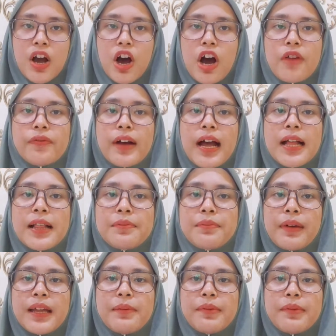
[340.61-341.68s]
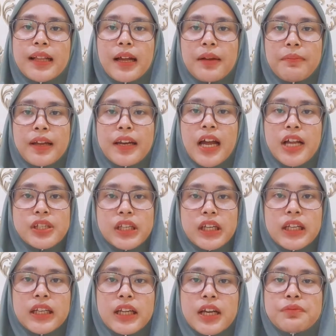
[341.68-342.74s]
of al-bay bithaman
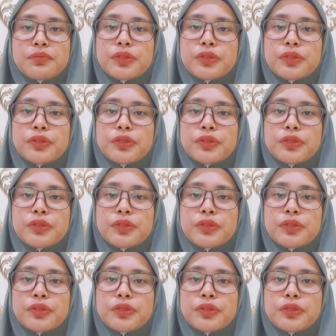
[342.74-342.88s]
ajil,